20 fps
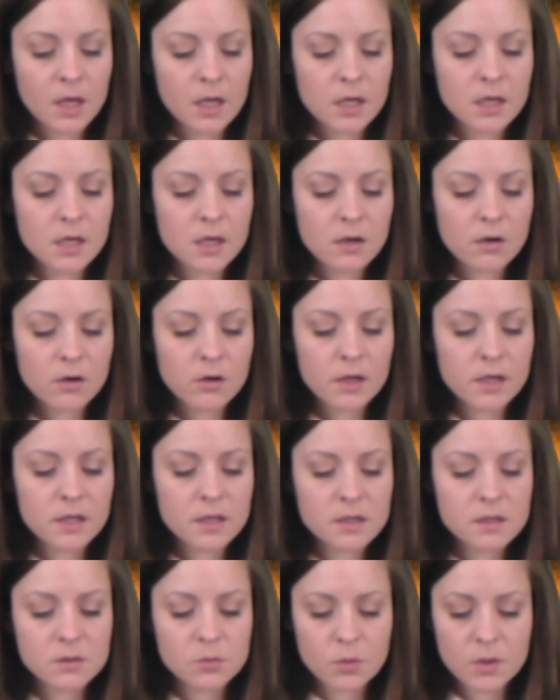Here
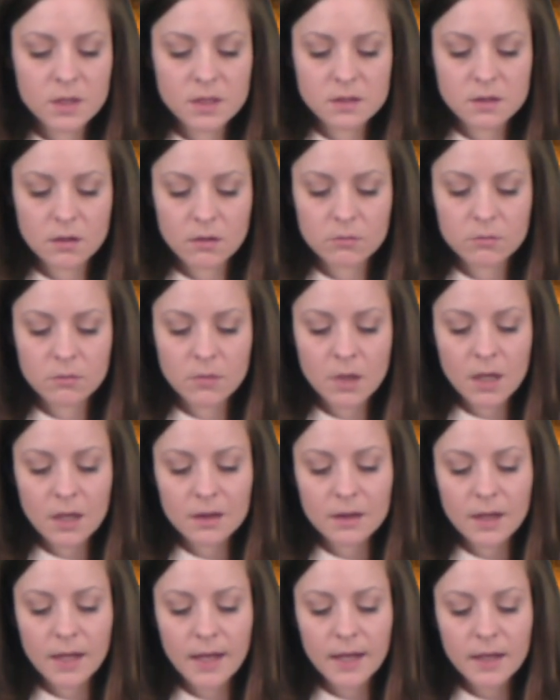is wisdom.
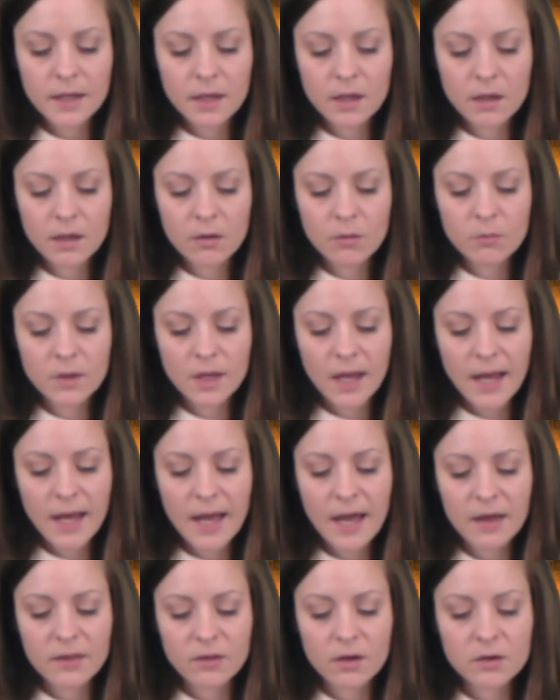Let him that
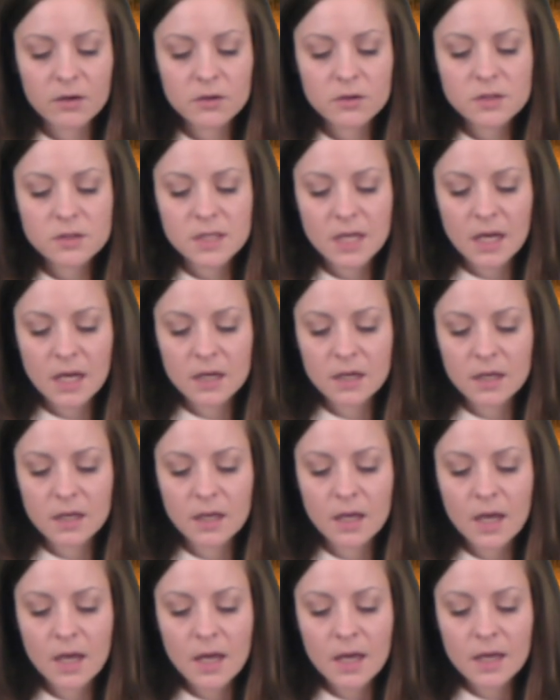hath understanding